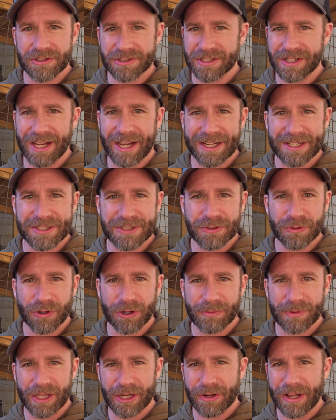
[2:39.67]
There's an ice
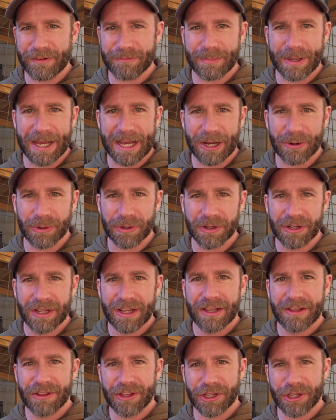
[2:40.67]
storm, they don't have power,
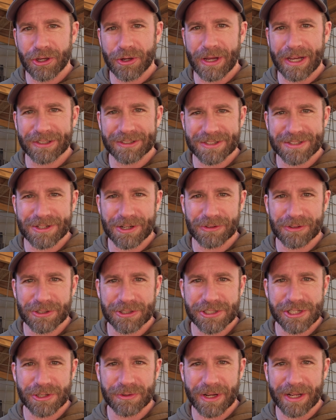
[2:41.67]
they go out to start
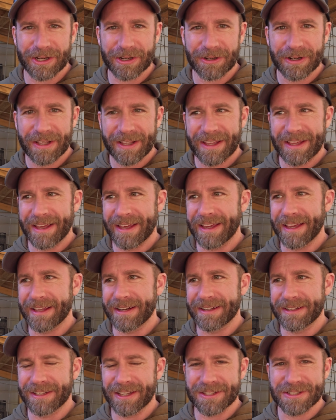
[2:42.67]
their generator
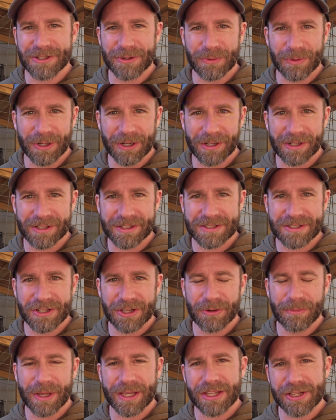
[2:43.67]
and it doesn't work.
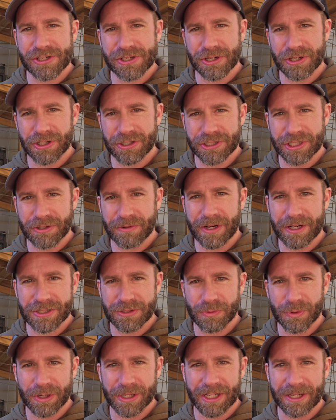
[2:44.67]
So making sure your
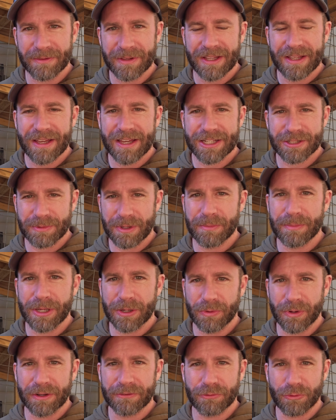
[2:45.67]
generators are working is going to
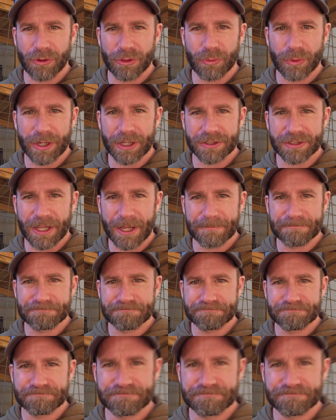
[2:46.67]
be a big one for the wintertime.